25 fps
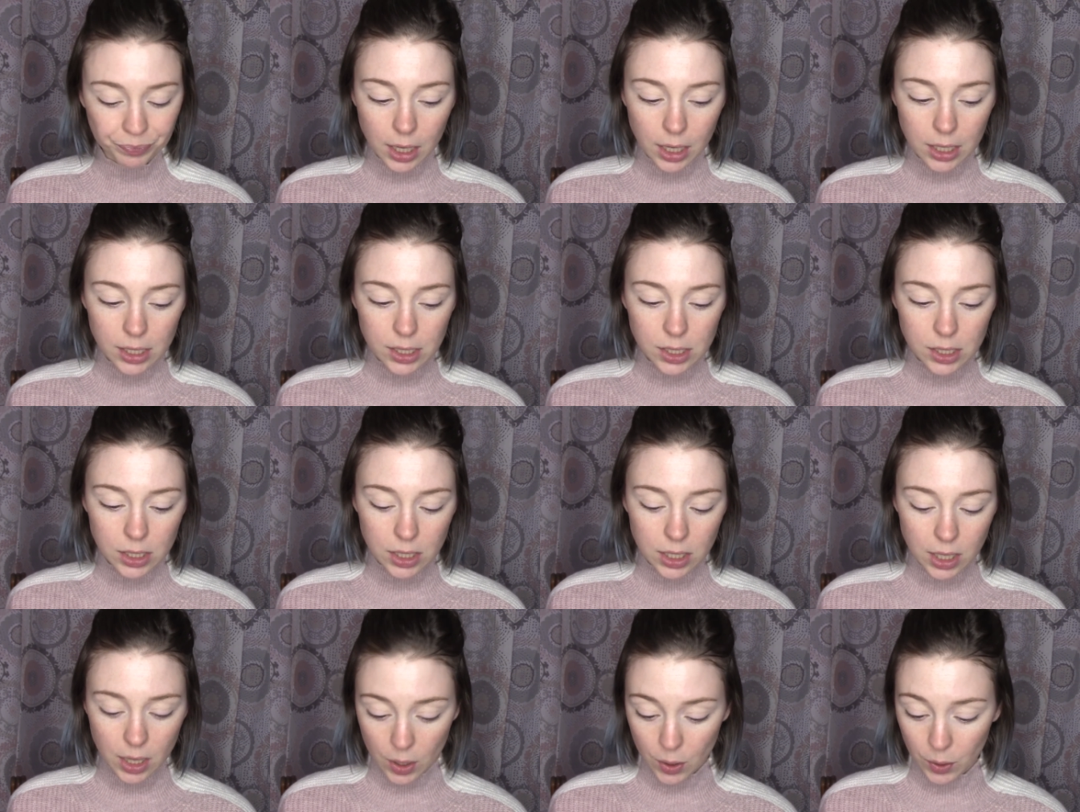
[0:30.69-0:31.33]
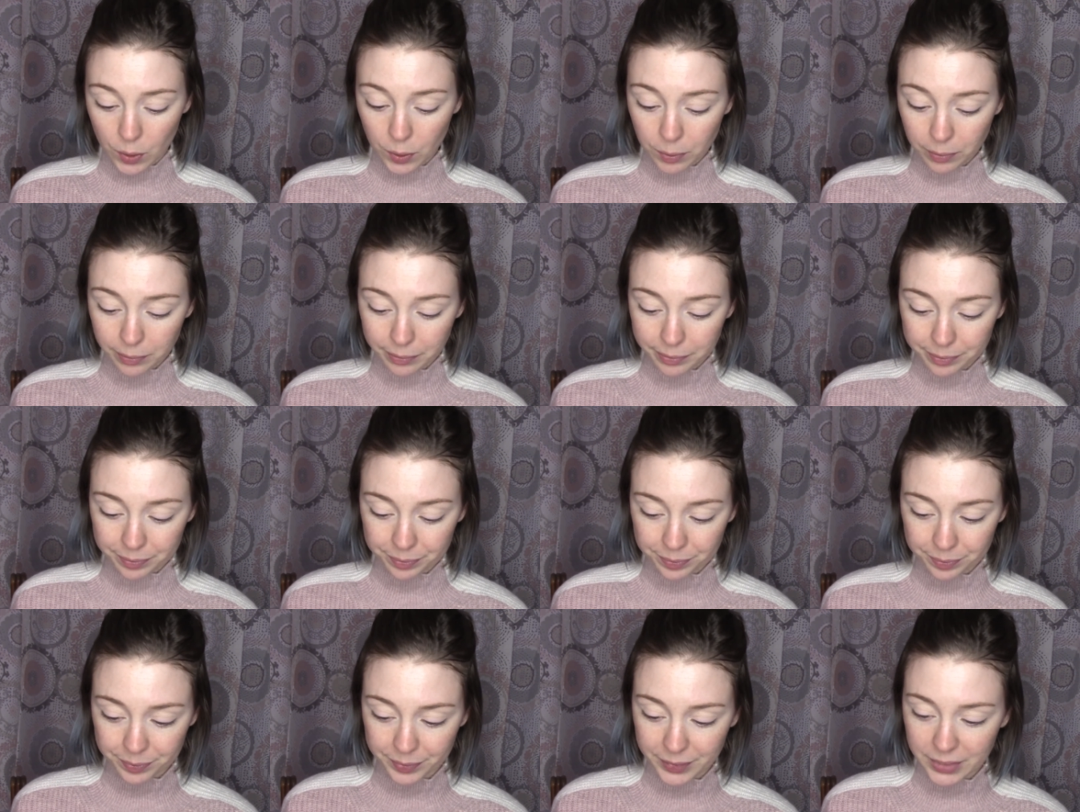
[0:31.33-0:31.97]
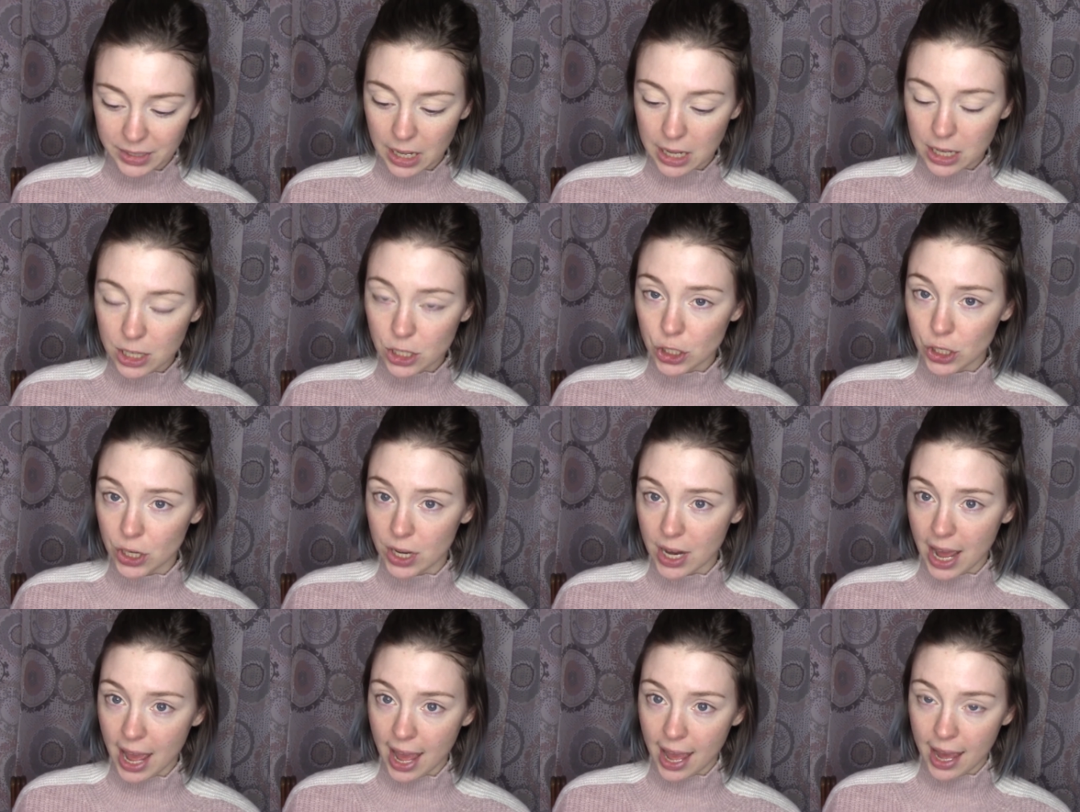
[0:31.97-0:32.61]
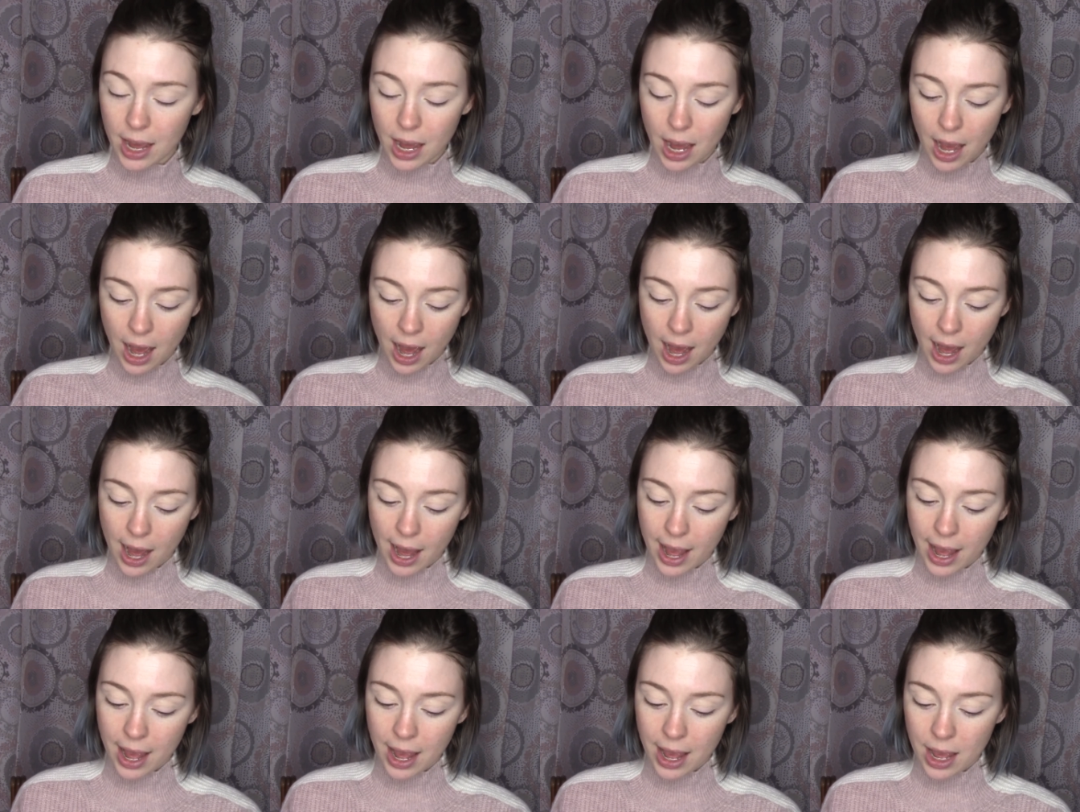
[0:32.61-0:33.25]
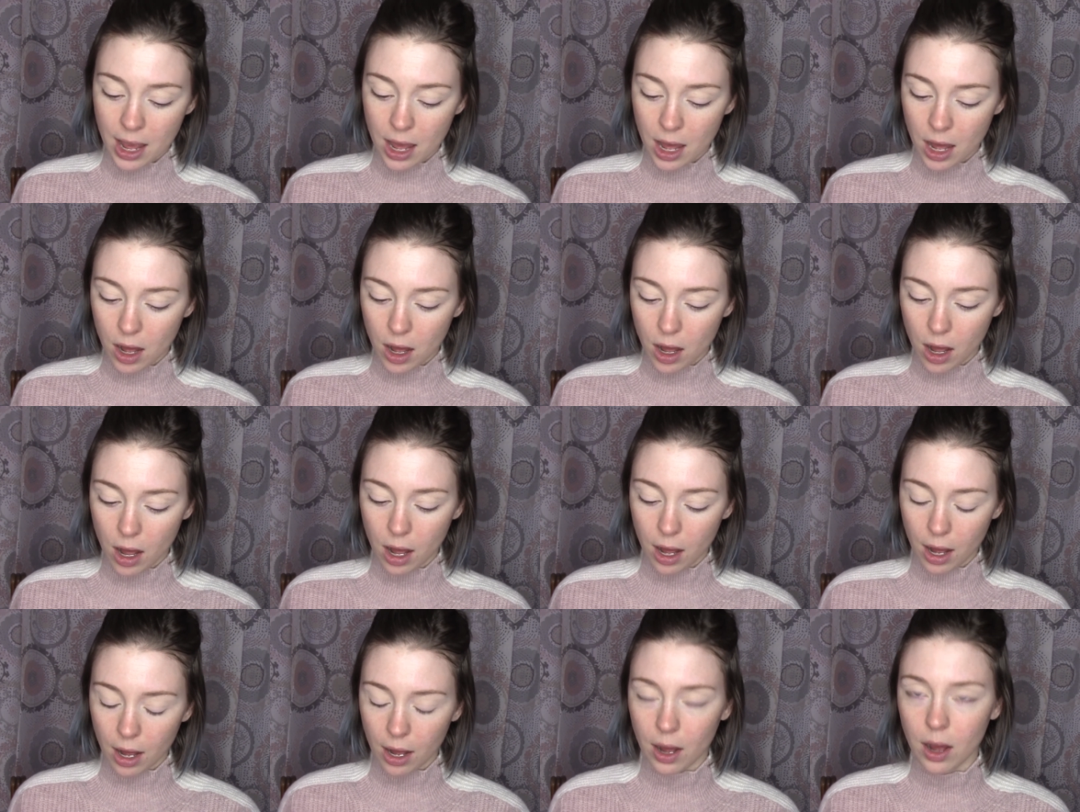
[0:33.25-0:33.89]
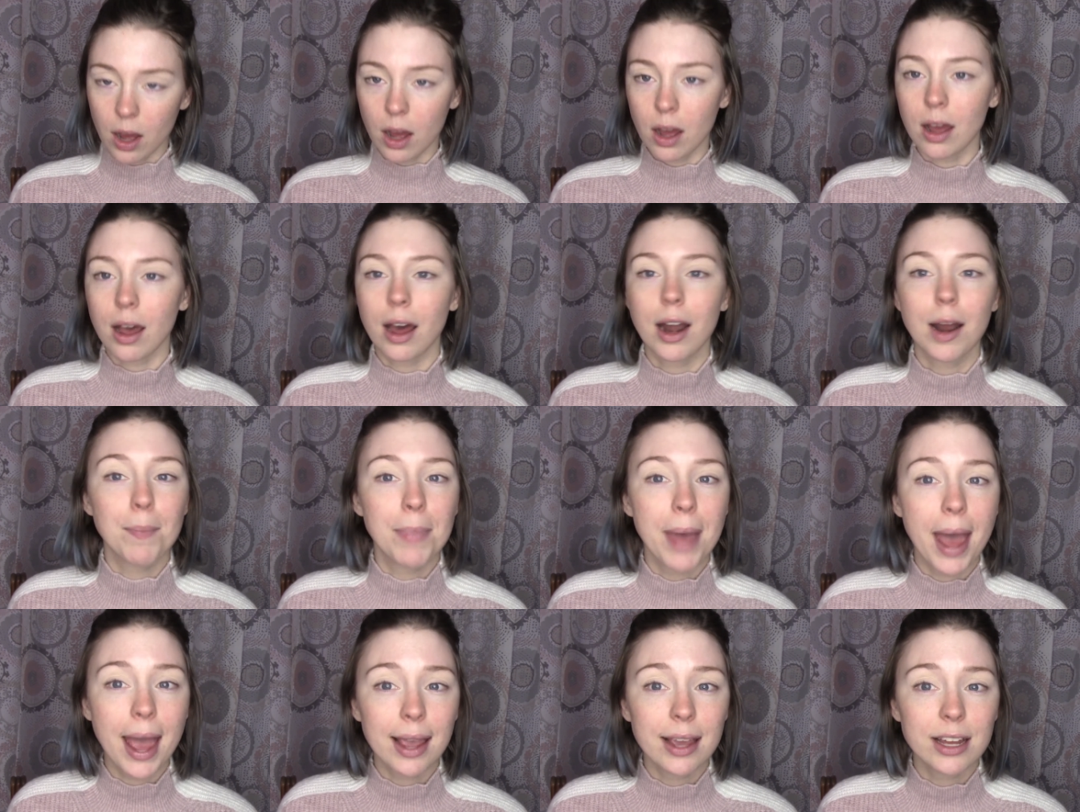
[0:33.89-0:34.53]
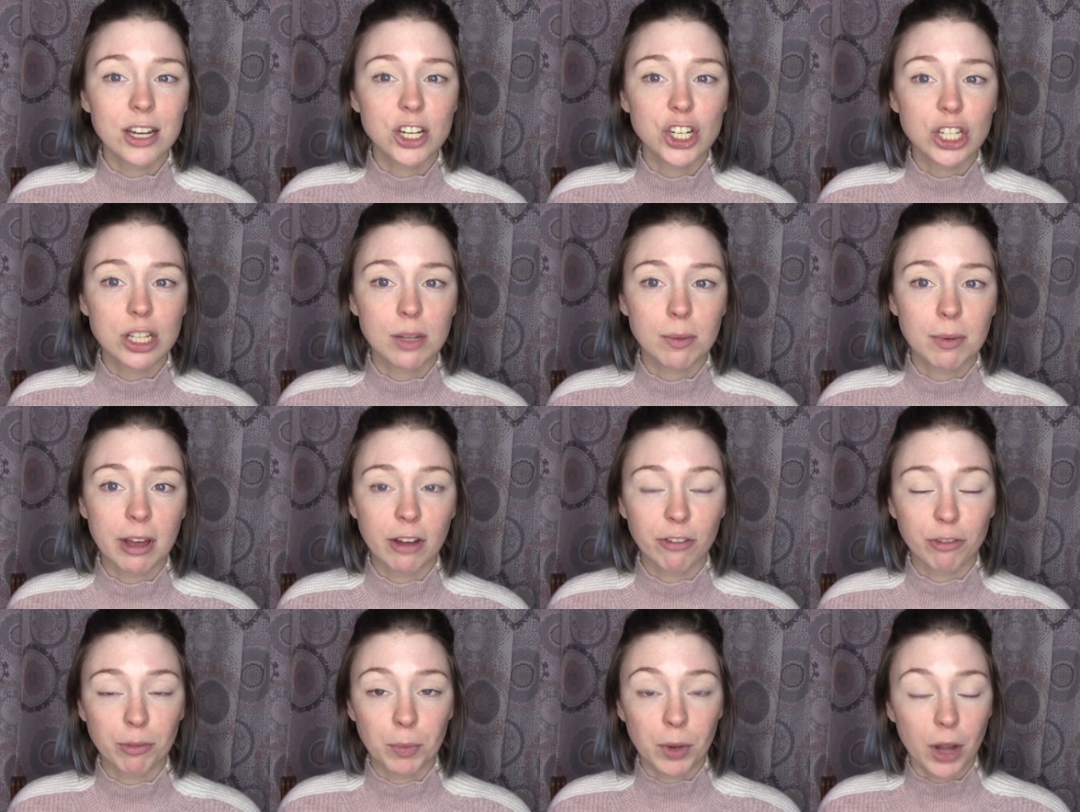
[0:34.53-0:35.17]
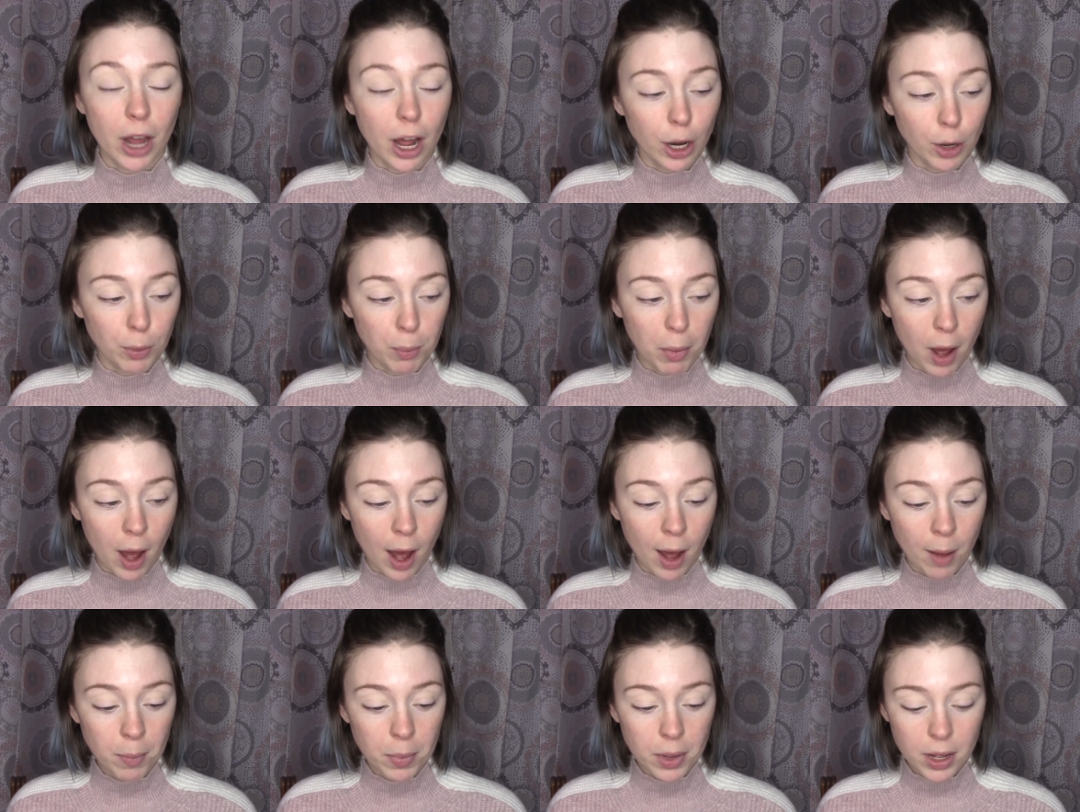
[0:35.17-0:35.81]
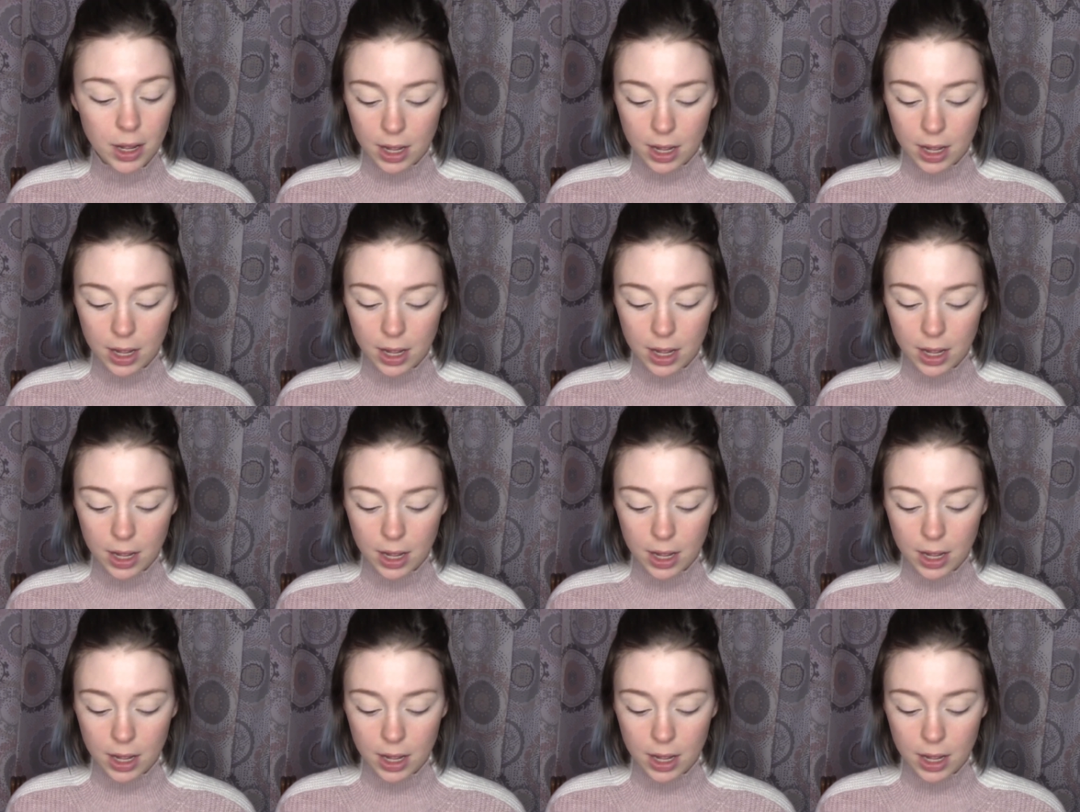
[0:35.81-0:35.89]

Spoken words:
So today I got a package in the mail from Colourpop.